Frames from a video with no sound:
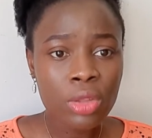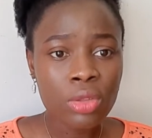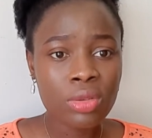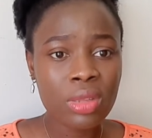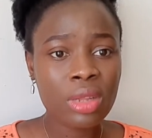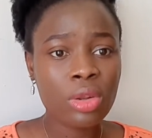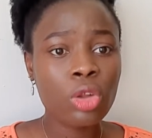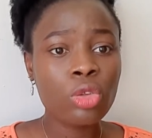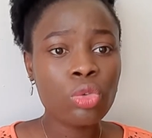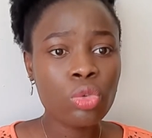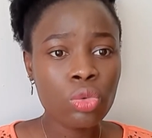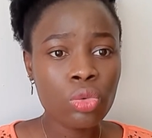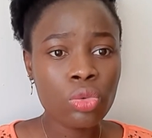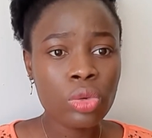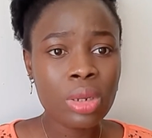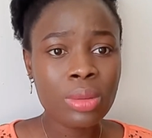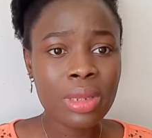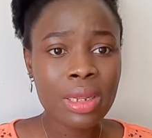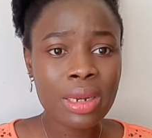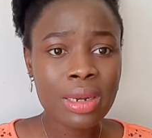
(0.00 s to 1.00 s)
decide not to do
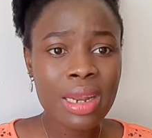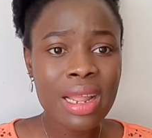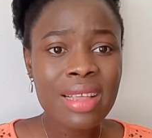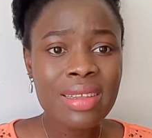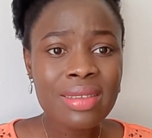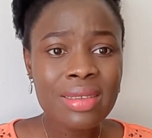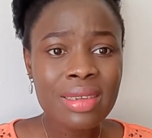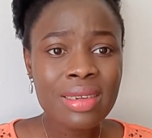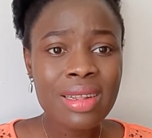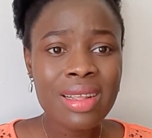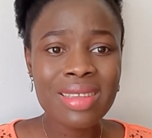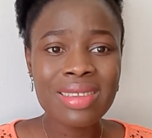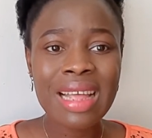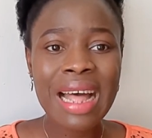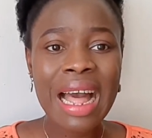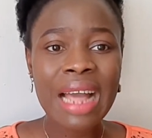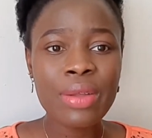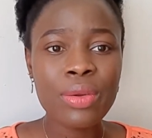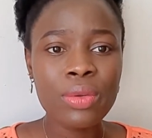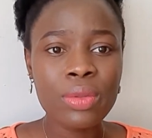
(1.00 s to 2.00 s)
them. The next thing is
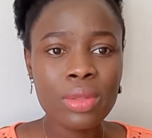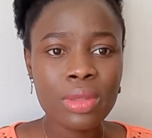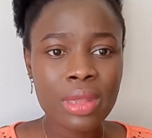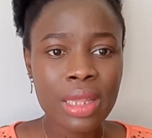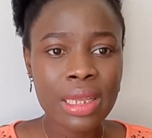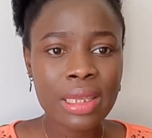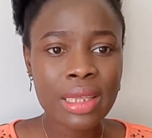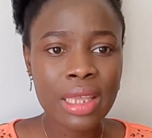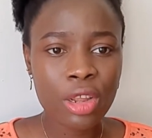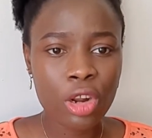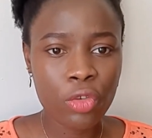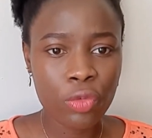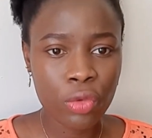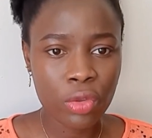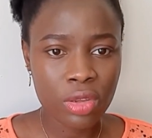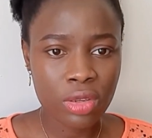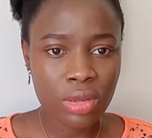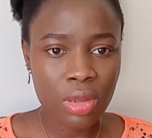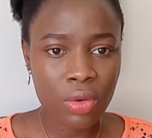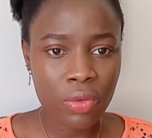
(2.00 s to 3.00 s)
how you take care of
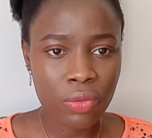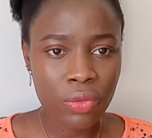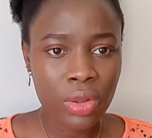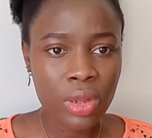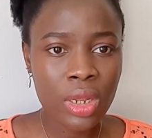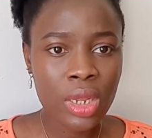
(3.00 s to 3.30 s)
yourself.